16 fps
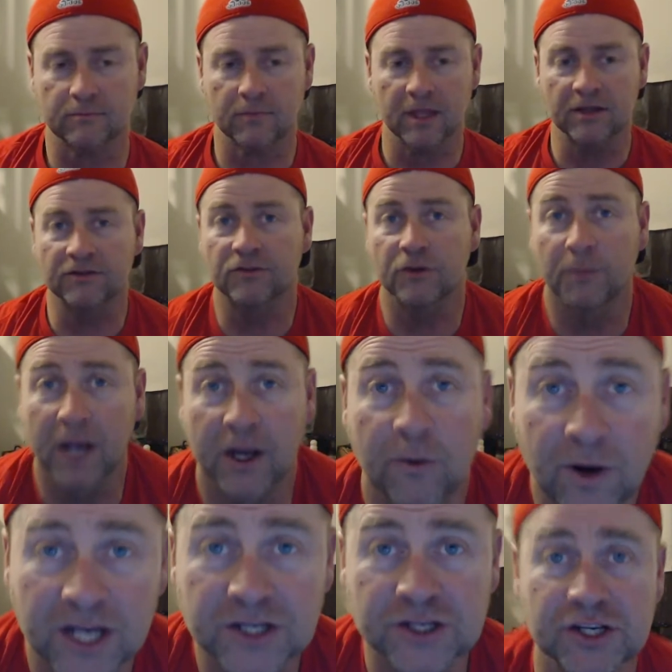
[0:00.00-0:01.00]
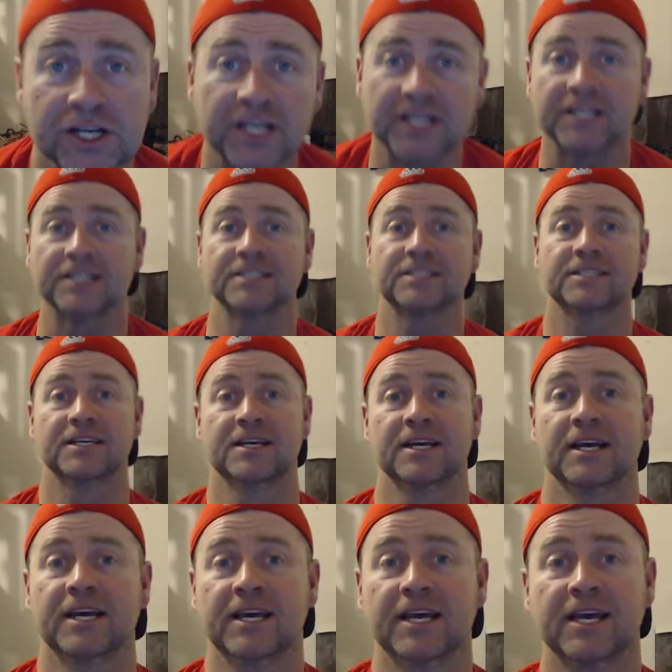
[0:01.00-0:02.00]
And so my question is,
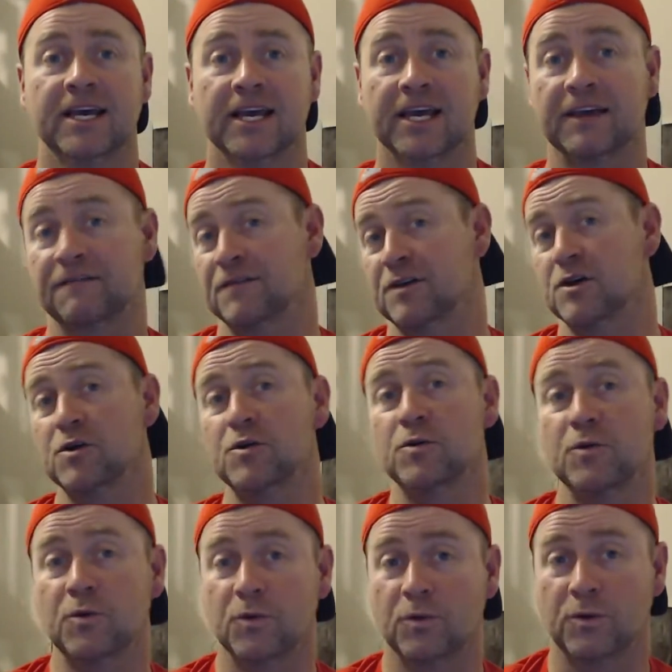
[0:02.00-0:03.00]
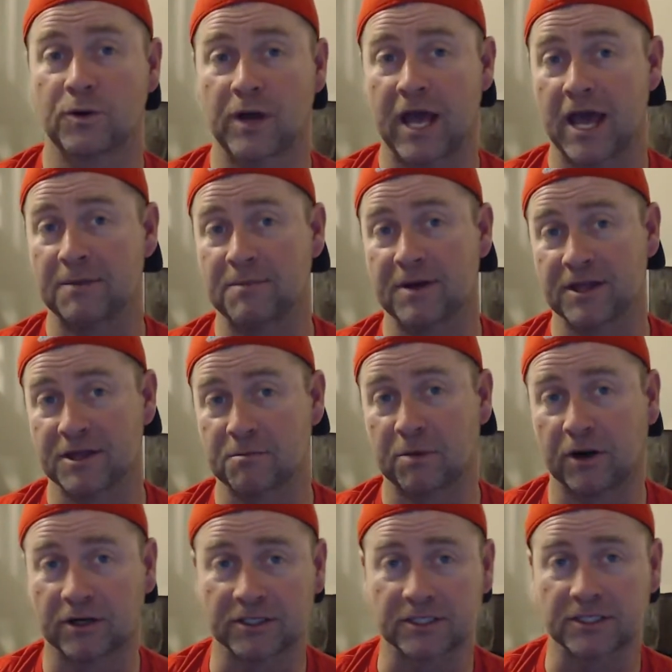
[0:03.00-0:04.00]
if you had been the
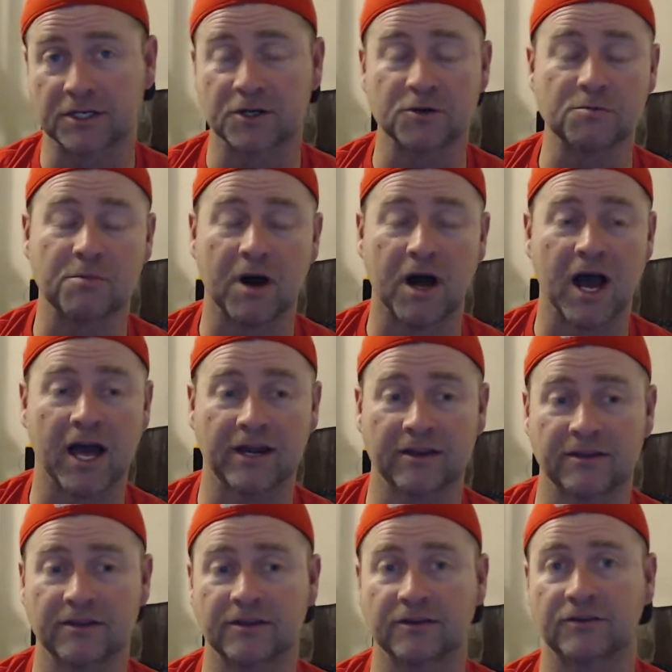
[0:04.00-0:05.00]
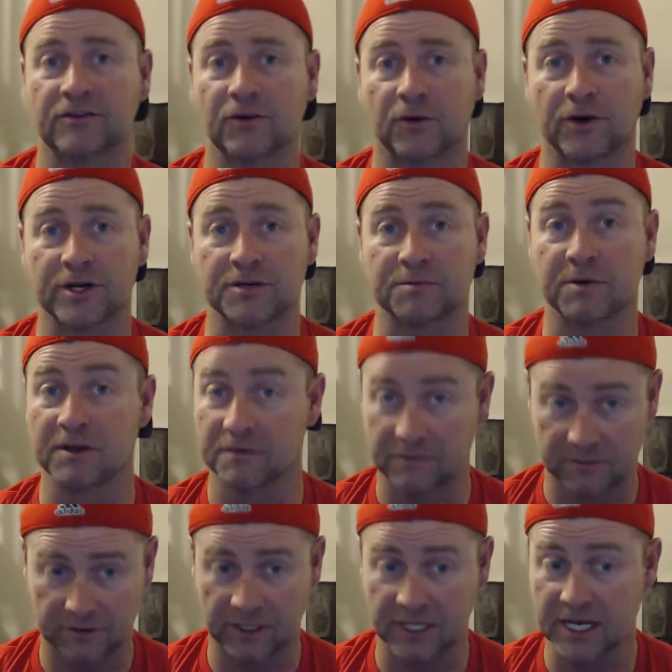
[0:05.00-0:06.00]
person who bought the storage
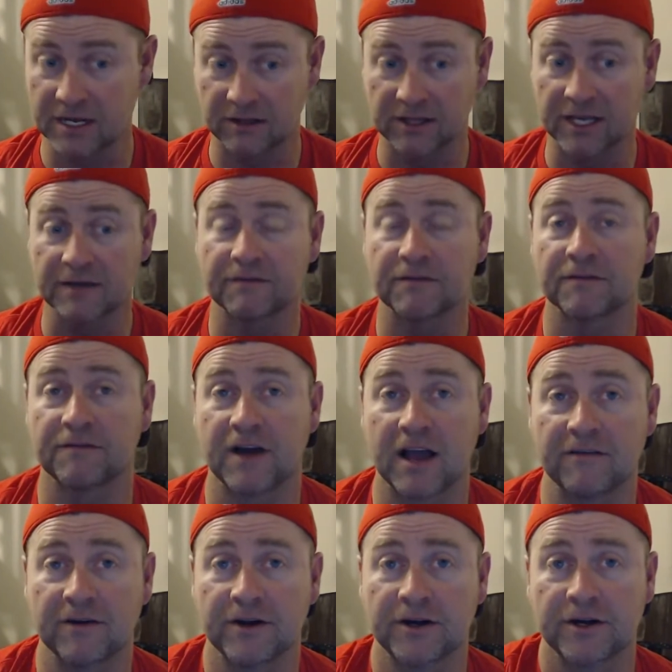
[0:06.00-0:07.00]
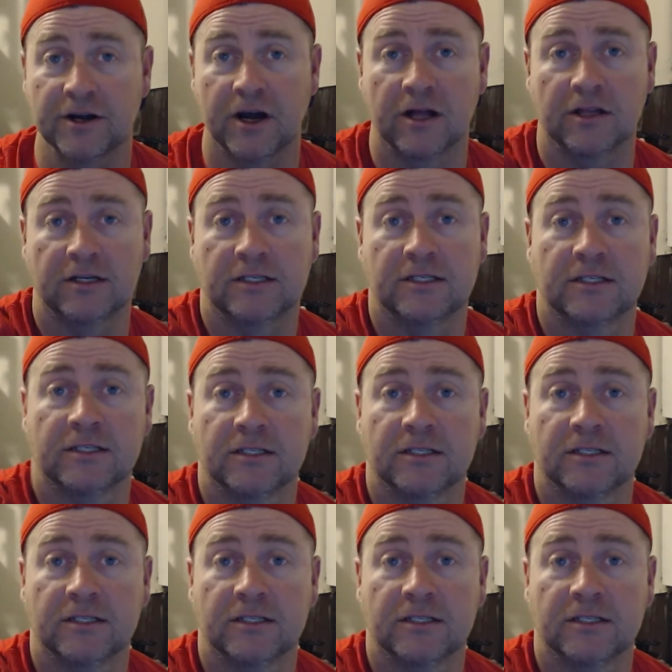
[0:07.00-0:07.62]
bin legally for $500